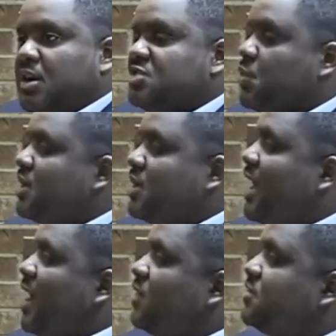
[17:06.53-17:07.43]
is what
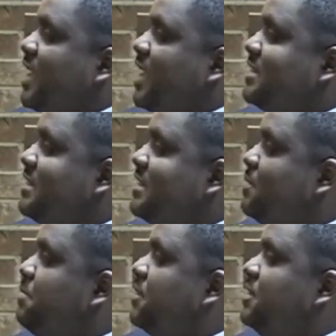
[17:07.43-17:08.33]
allows that
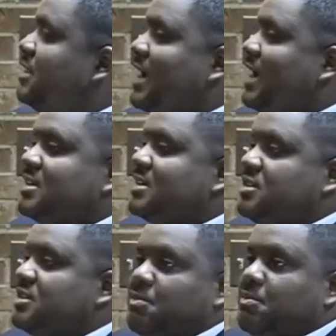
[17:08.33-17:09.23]
sensibility to
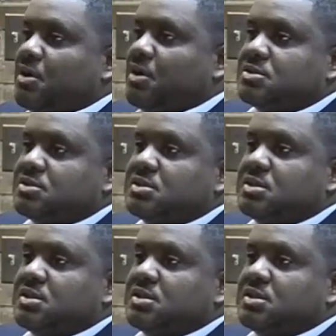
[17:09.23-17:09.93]
constantly reemerge.